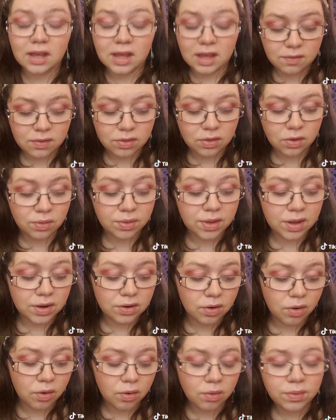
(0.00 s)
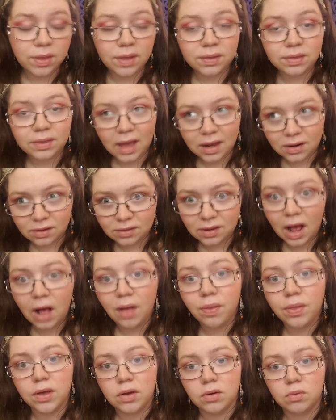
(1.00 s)
Even though they know that that is
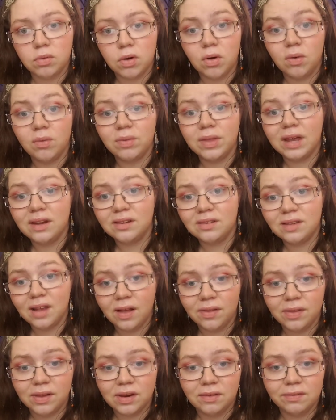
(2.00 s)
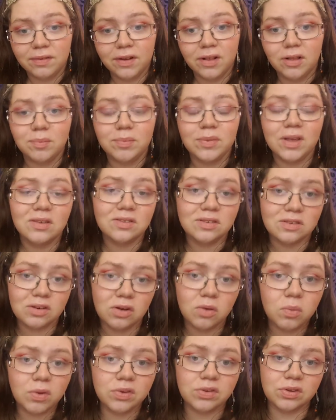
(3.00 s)
how they grow, that is how they develop, they
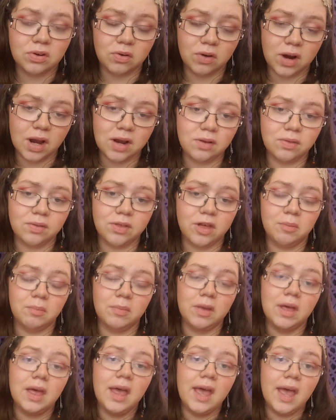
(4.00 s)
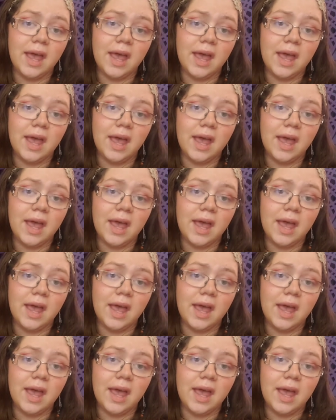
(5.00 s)
still want to cradle them